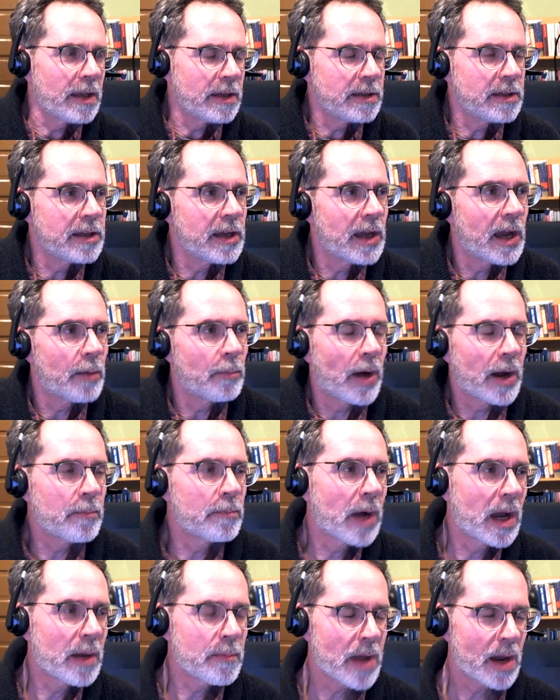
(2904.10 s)
Yeah,
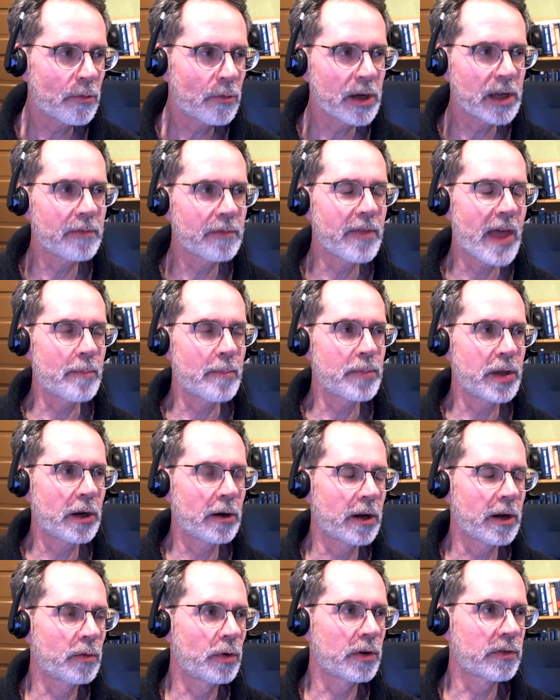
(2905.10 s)
my memory of that
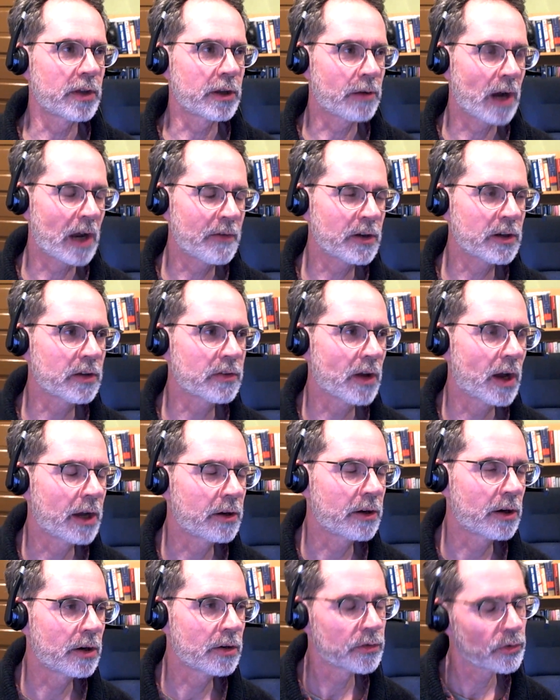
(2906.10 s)
period was that graphic
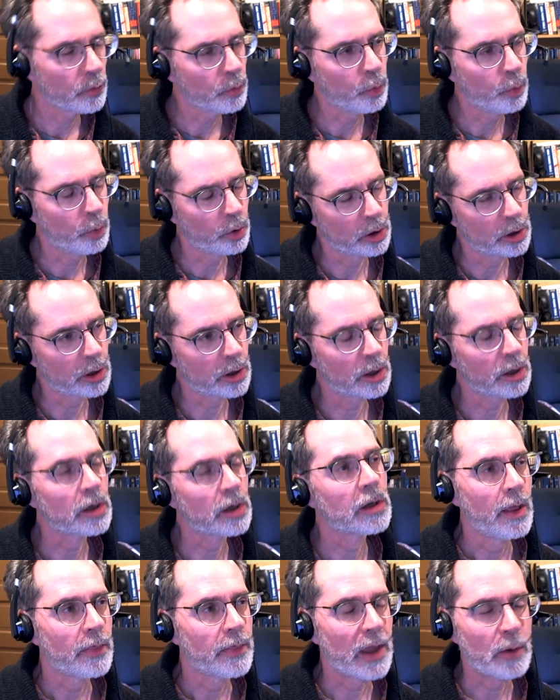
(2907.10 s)
designers were
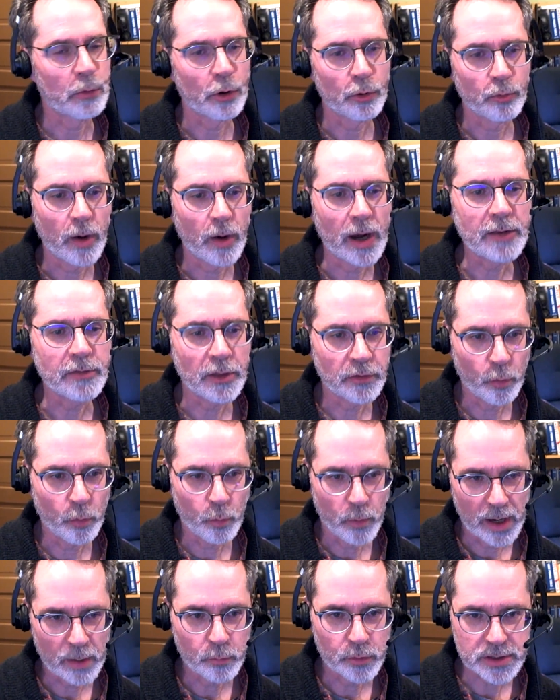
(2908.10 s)
right that the
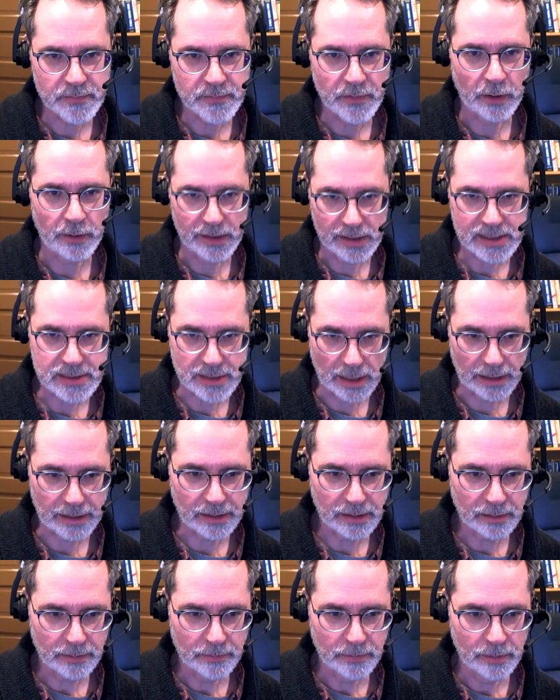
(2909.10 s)
web was very exciting,